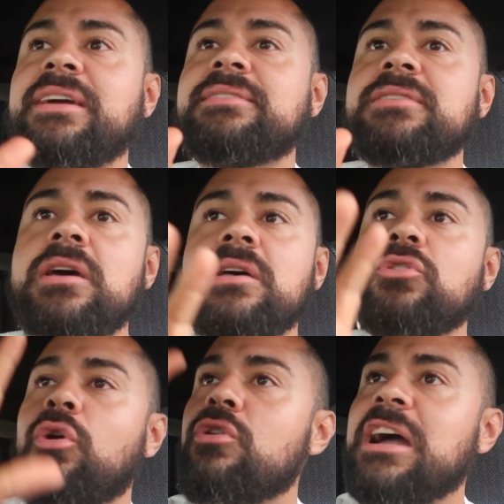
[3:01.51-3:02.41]
things.
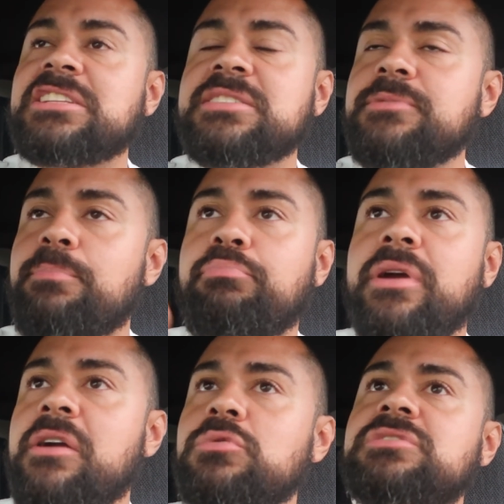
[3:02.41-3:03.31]
The whole concept of
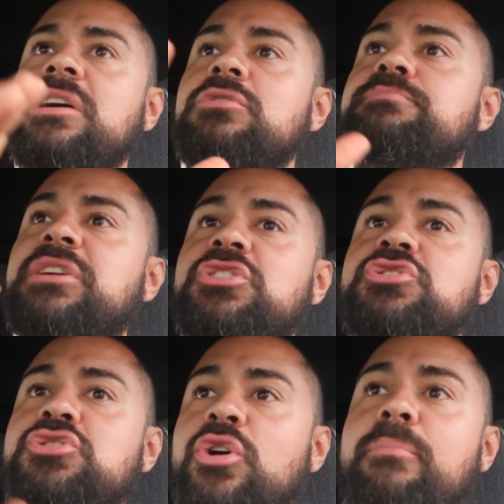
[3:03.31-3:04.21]
prayer was
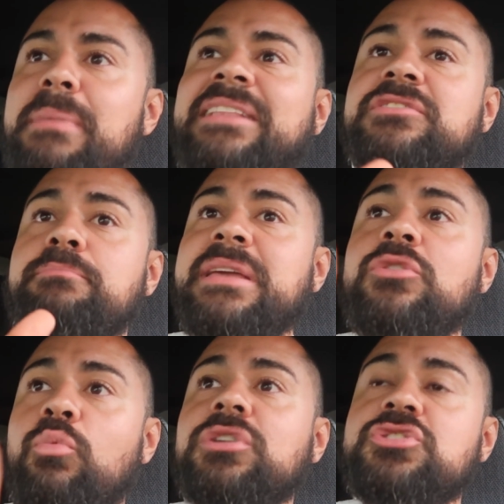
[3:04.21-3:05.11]
because you're meant to be
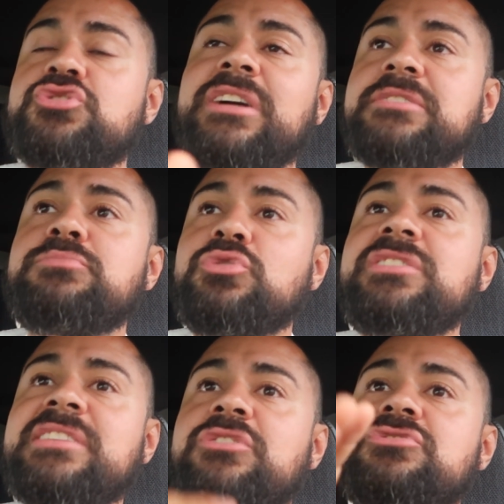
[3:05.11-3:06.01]
the one to transmute
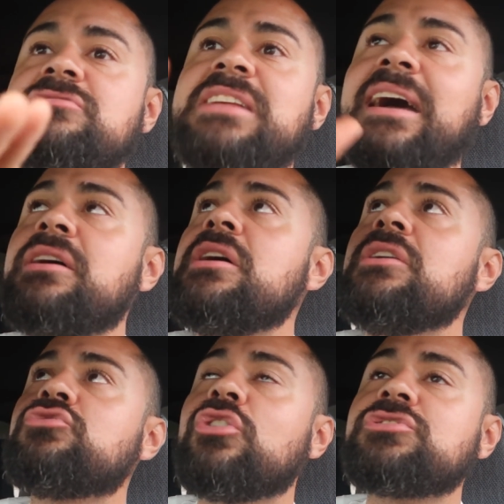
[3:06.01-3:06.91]
these energies, not
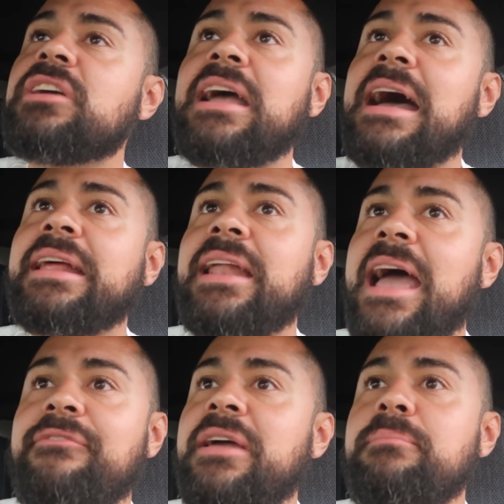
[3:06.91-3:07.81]
talk to God and
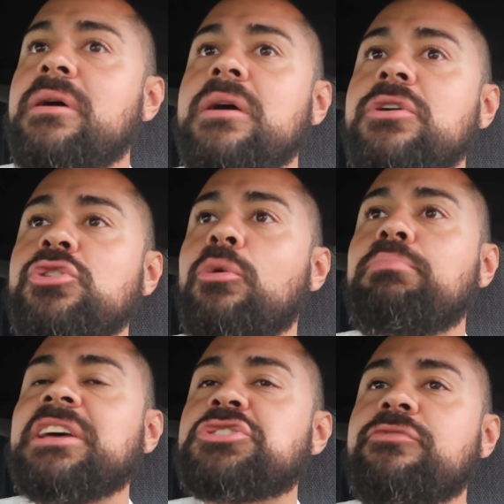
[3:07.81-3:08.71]
have him,
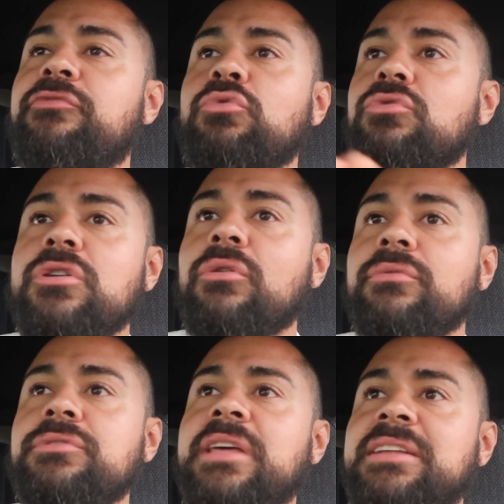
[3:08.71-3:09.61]
bless your food. No,
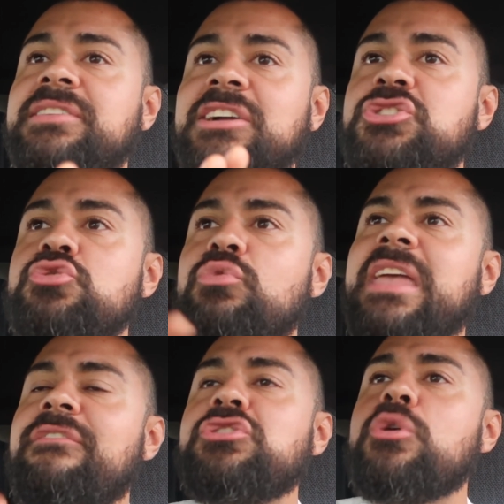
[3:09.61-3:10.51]
that's you
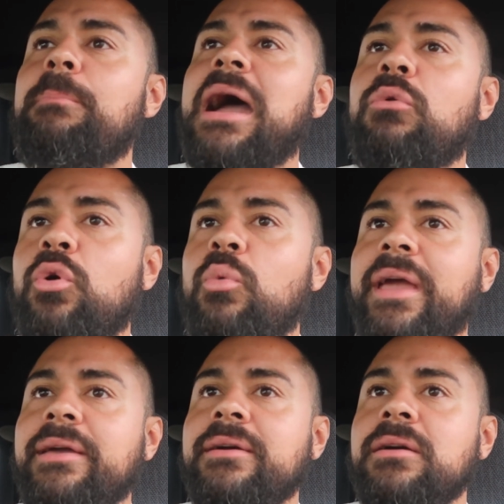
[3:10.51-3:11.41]
giving your power
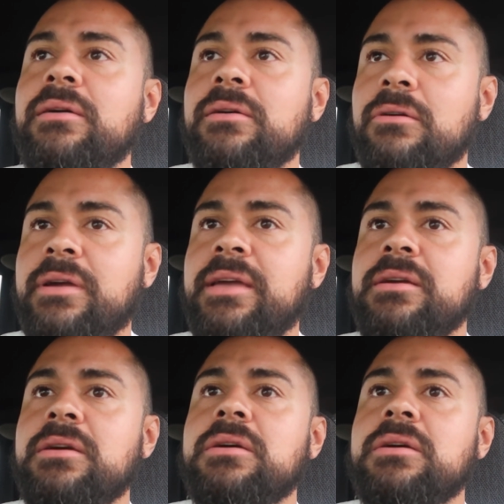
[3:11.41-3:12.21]
away. Okay?